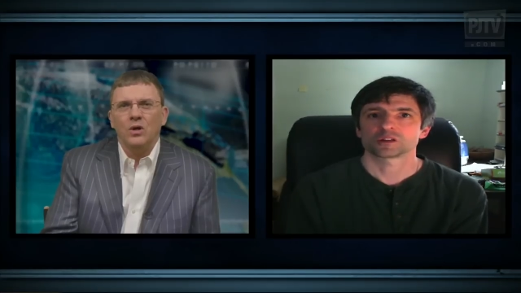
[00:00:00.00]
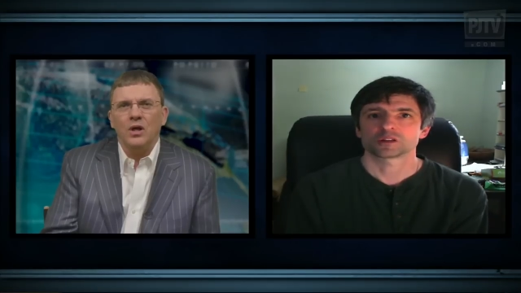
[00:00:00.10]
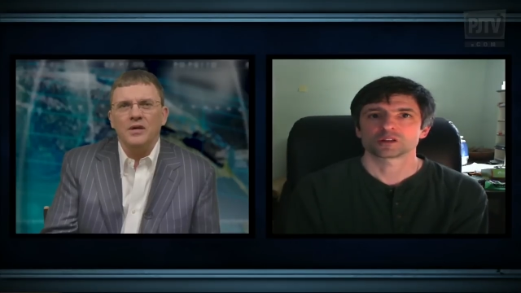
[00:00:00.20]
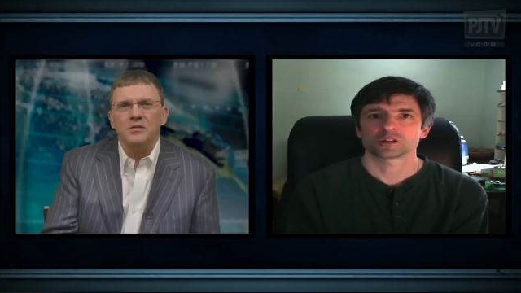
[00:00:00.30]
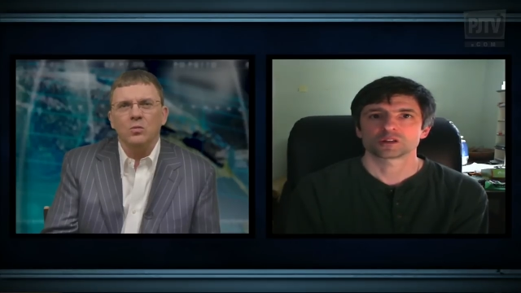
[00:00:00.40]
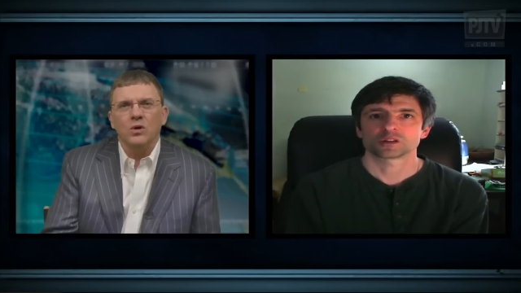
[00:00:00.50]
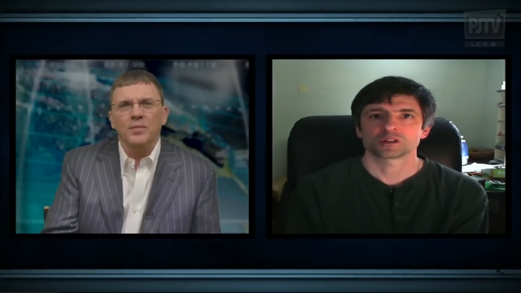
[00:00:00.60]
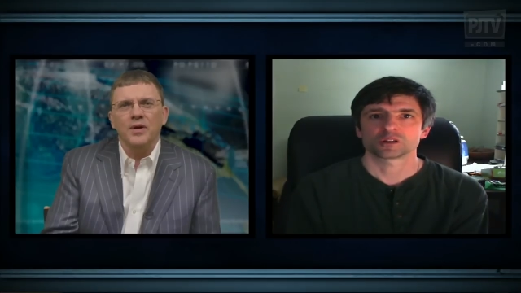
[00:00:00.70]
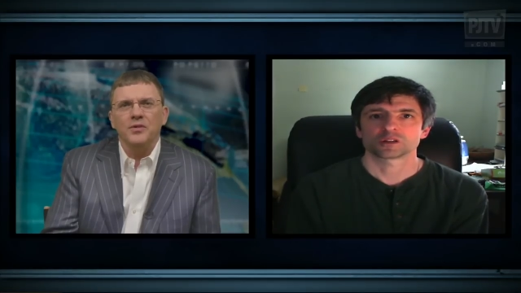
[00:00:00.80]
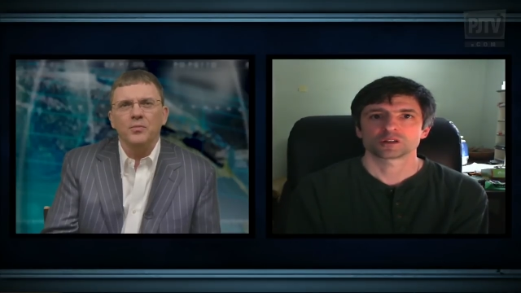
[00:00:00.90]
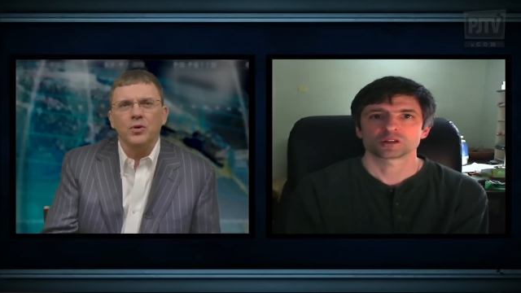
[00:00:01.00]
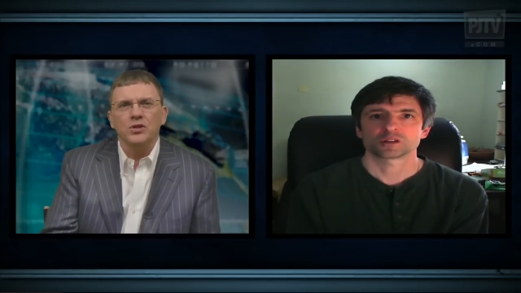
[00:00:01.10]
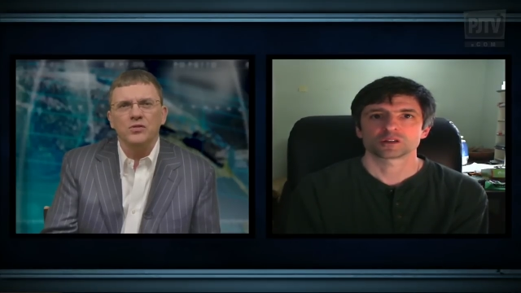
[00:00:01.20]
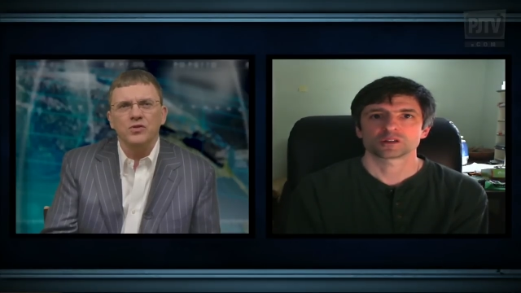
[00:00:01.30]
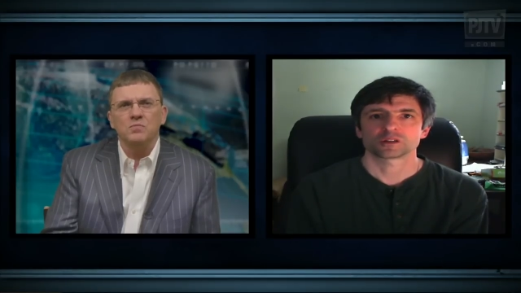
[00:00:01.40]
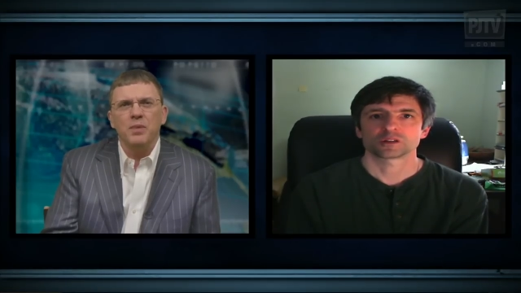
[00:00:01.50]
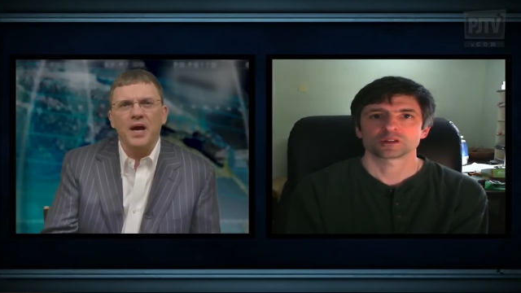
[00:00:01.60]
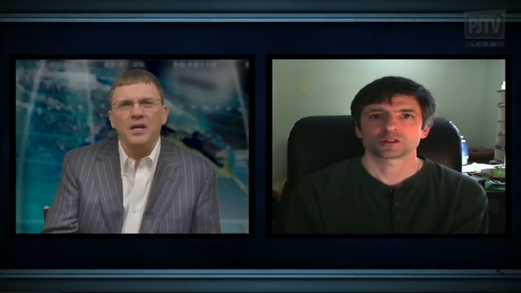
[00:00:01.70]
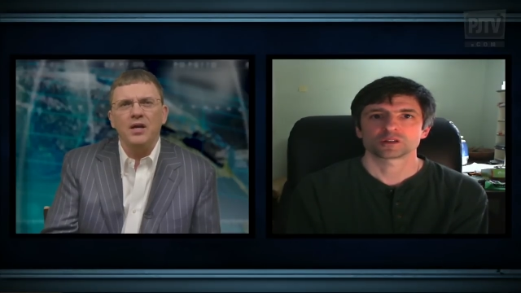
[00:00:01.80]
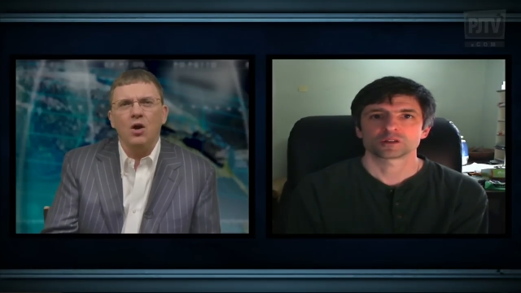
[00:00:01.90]
Speaker 1: Well, th- what about the approach of just
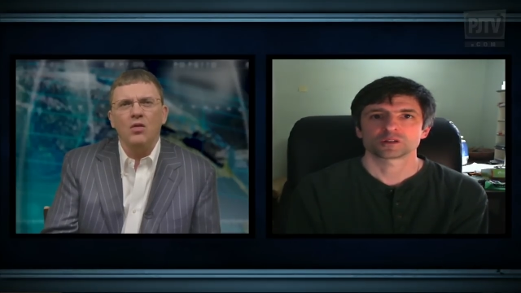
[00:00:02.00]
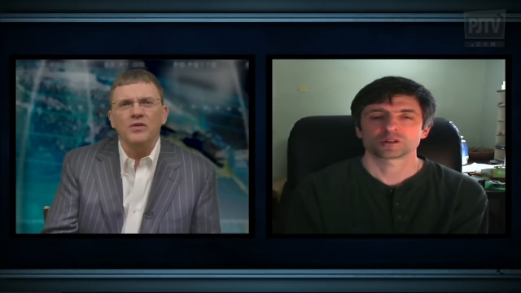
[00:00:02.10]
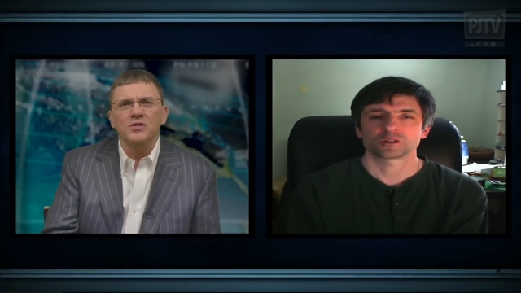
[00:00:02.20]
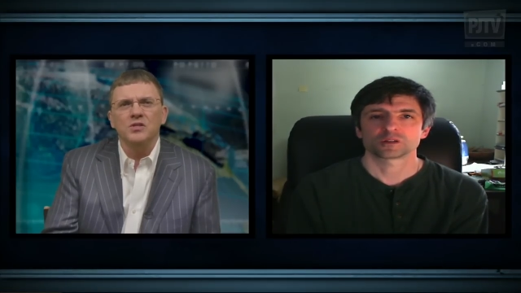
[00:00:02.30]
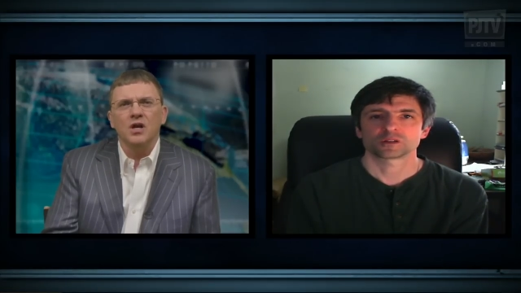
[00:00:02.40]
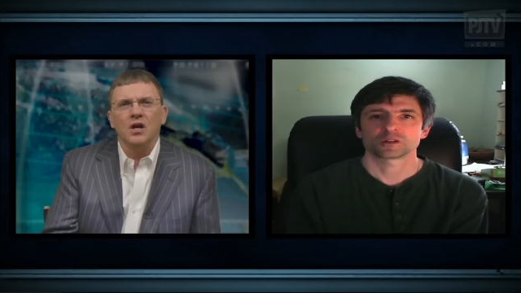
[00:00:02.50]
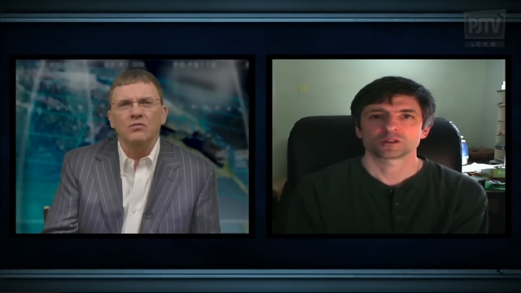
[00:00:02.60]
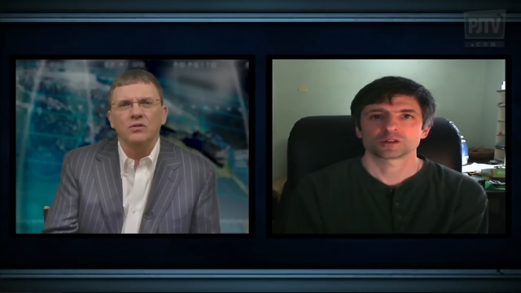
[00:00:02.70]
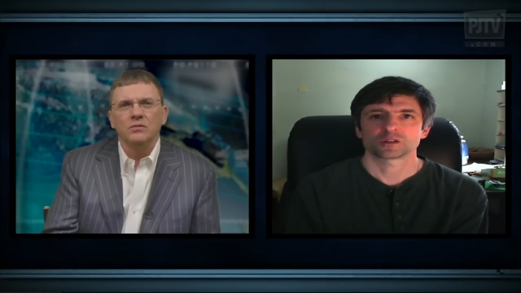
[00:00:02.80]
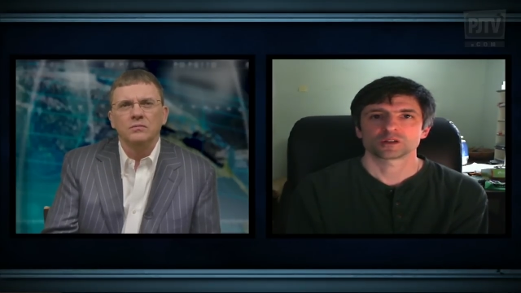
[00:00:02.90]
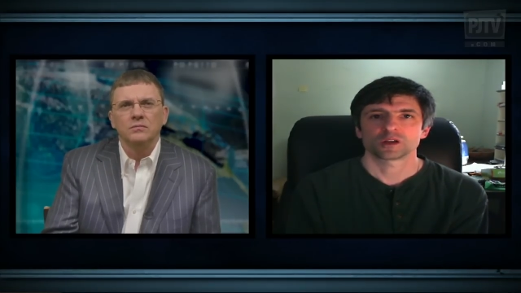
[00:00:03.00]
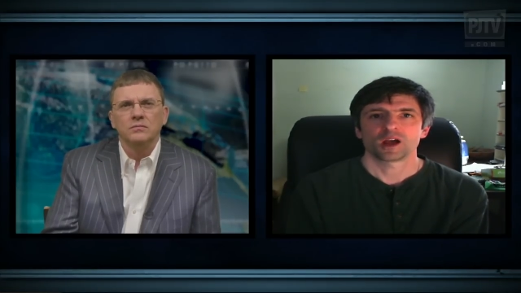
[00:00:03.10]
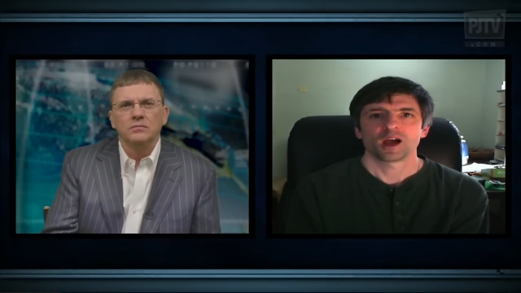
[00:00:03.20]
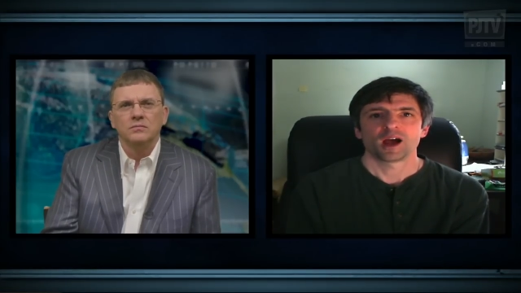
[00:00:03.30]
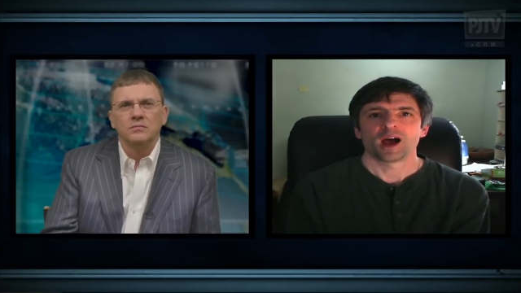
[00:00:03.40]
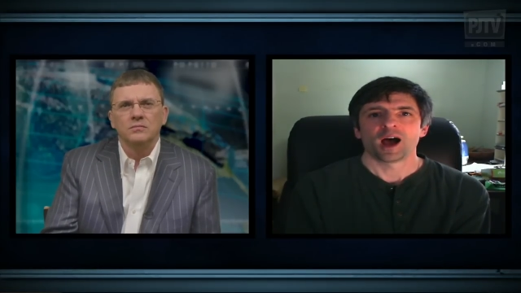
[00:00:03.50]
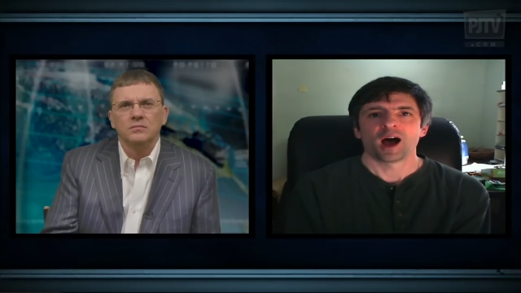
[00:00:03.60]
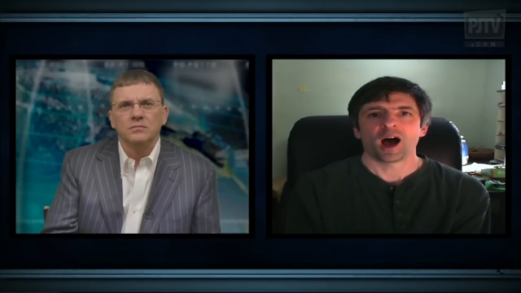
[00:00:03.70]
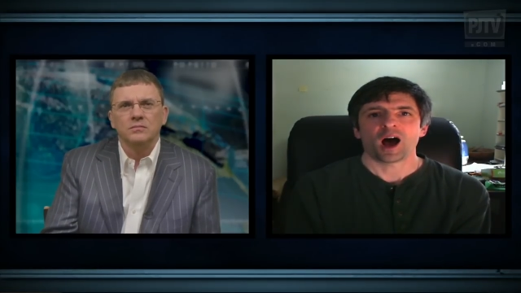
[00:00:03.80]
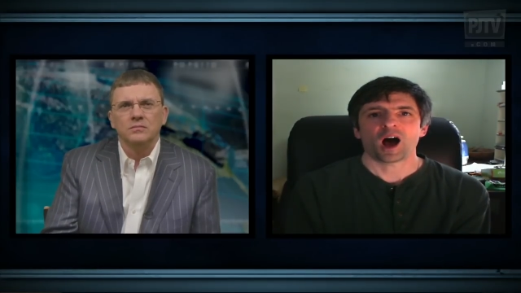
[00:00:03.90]
banning all this stuff?
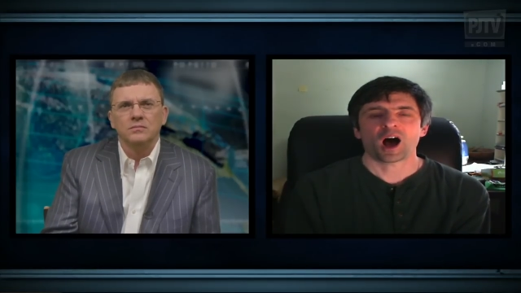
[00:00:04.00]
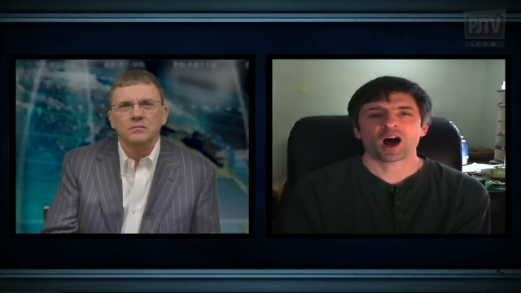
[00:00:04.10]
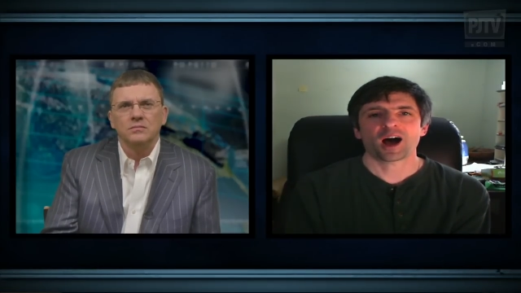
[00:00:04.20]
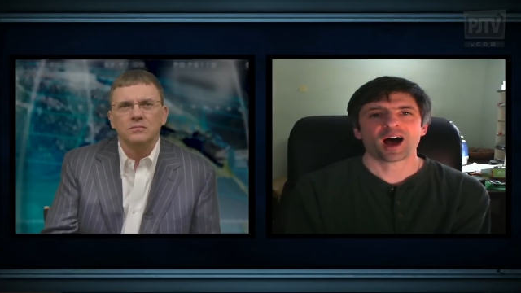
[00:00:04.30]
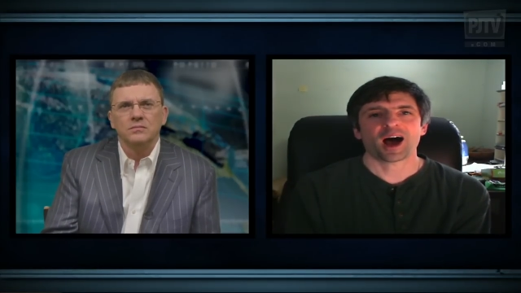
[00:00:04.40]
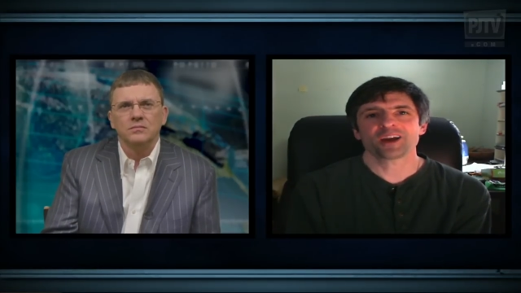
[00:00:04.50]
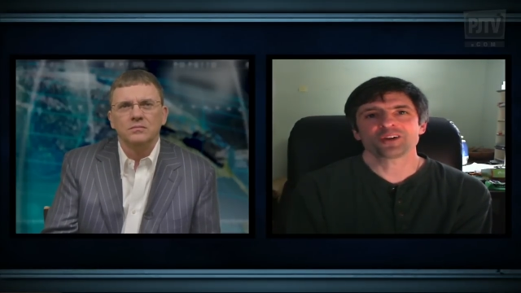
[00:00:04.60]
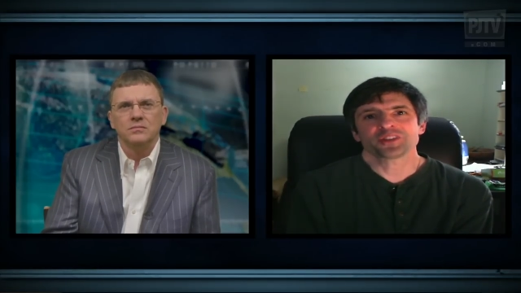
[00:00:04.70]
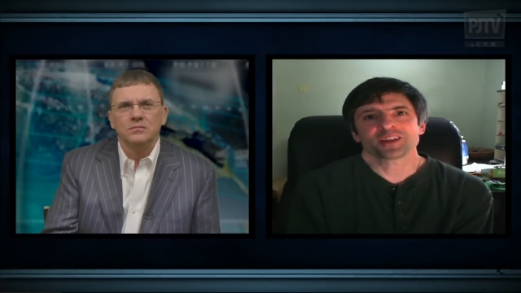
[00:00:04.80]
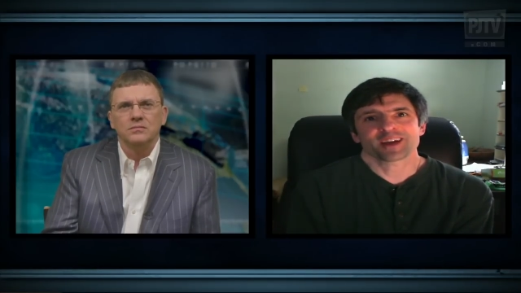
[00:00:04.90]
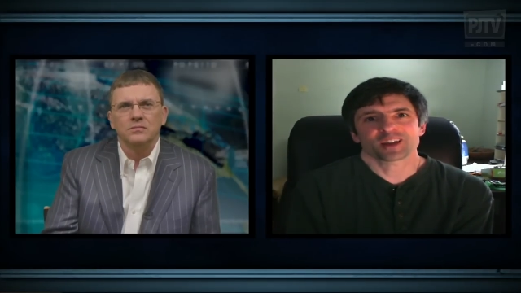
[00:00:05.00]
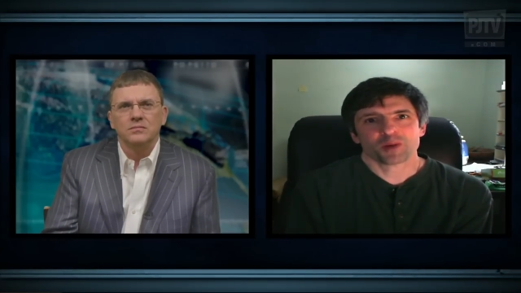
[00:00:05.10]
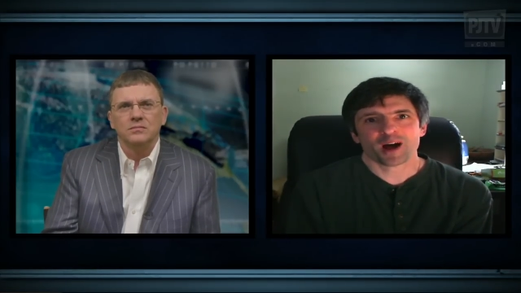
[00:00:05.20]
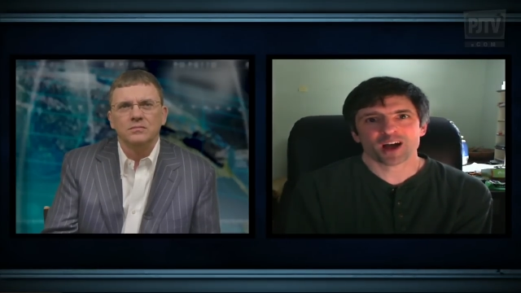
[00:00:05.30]
Speaker 2: Uh, I don't think that's